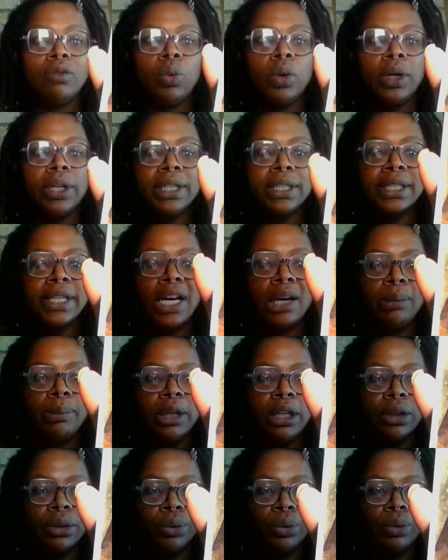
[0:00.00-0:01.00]
what is
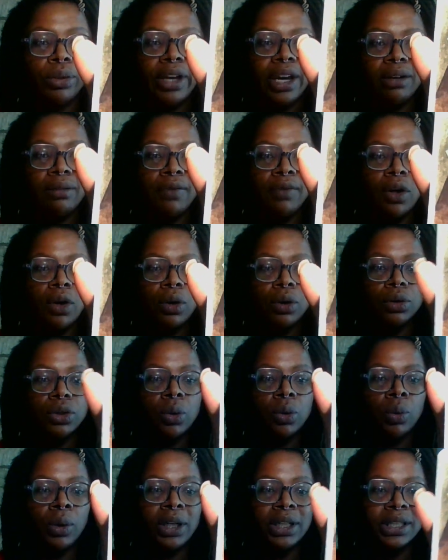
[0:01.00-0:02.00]
coming through that vault,
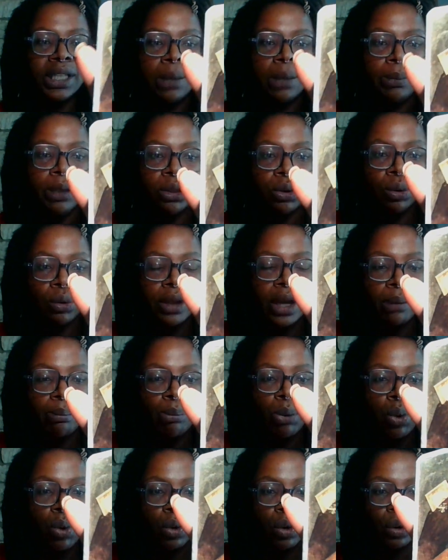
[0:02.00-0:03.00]
what is coming through that
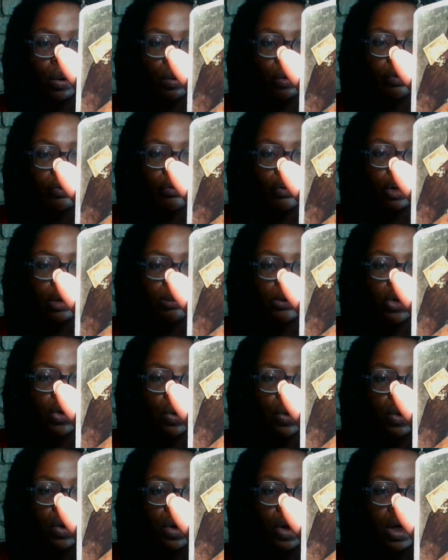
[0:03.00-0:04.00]
portal from
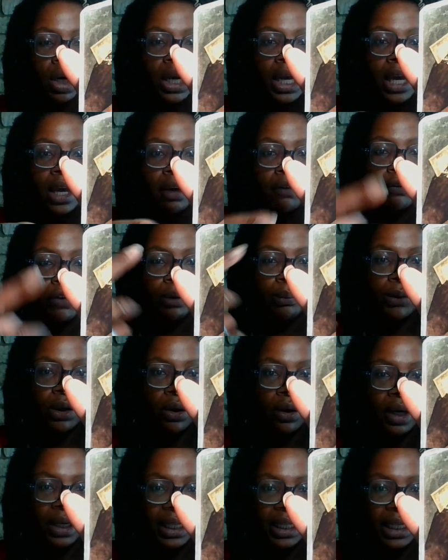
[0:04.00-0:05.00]
your
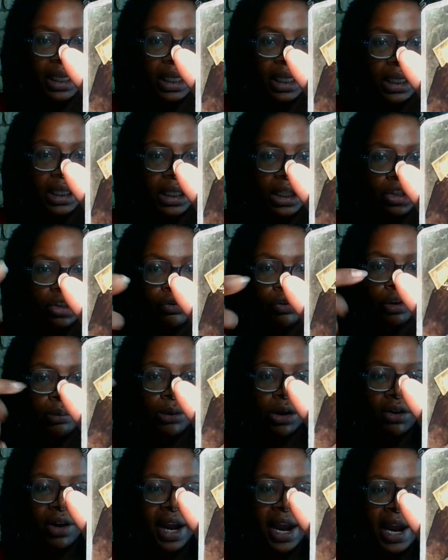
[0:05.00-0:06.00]
lineage,
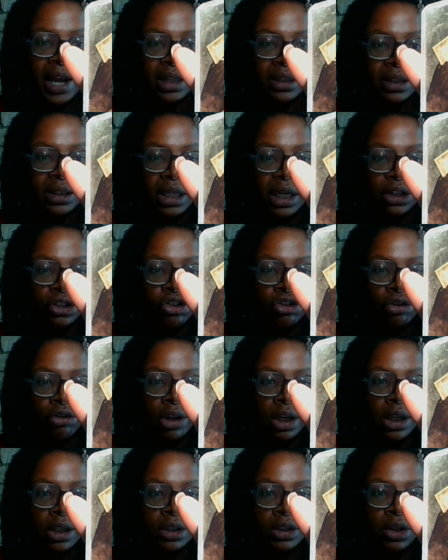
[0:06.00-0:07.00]
from your
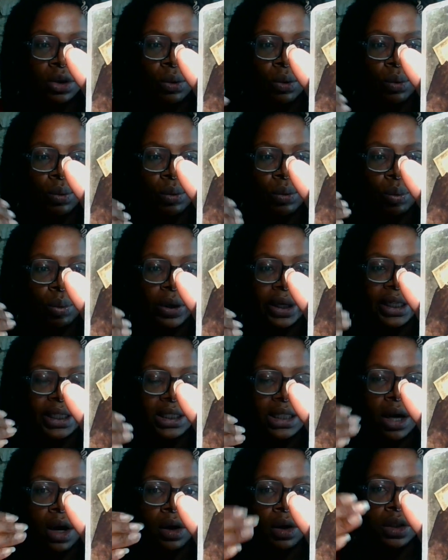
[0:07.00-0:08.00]
ancestry. So what
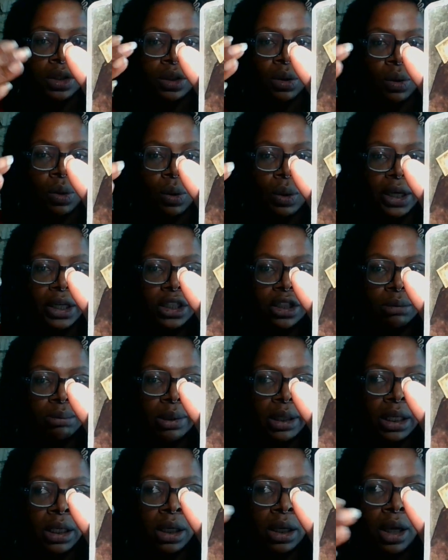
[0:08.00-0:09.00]
is also going to
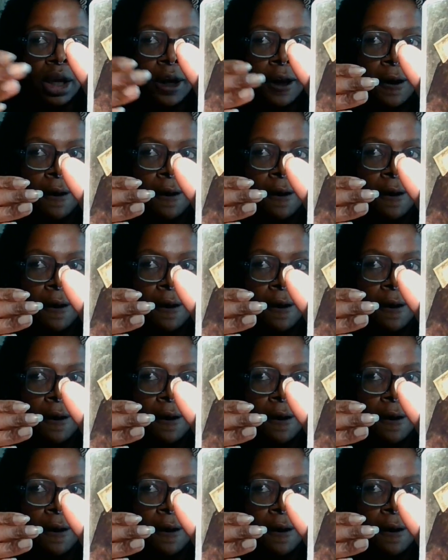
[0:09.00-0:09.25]
be